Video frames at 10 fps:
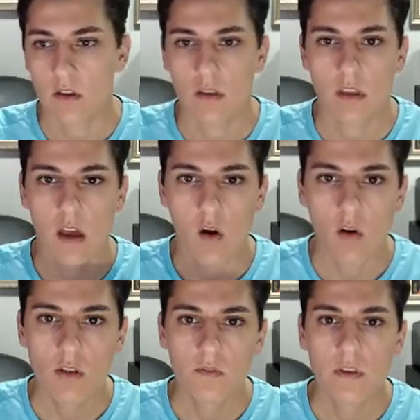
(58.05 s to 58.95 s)
The
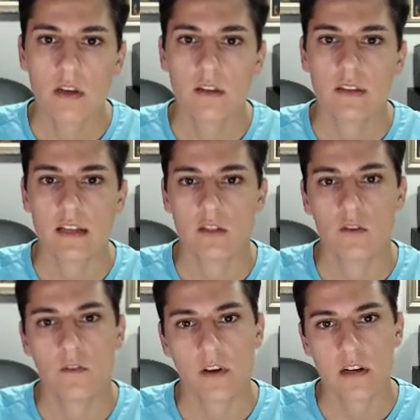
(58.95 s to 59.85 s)
only thing that
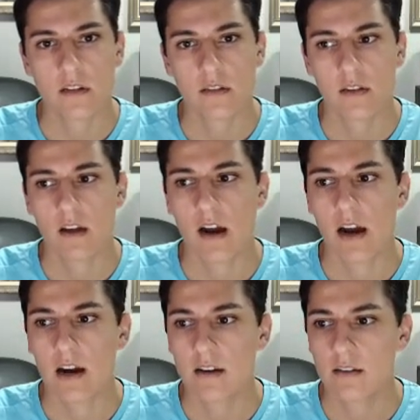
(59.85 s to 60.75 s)
differs
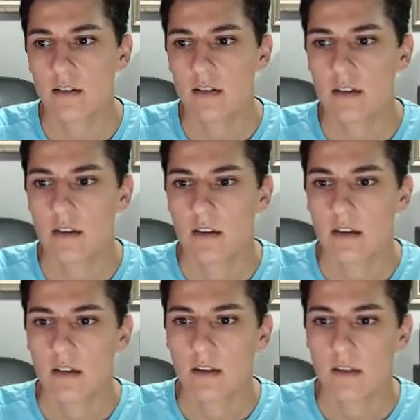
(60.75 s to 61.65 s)
are
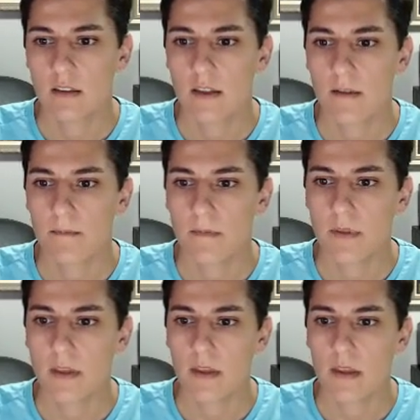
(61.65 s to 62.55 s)
the
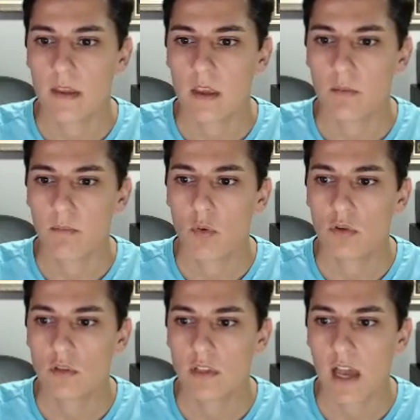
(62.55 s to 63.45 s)

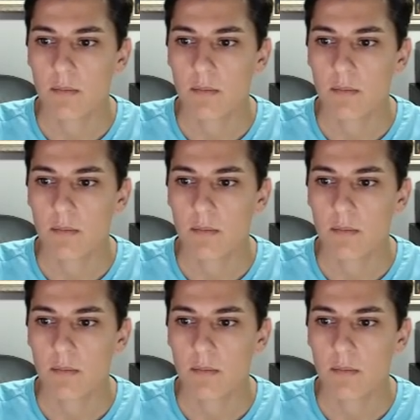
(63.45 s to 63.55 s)
input type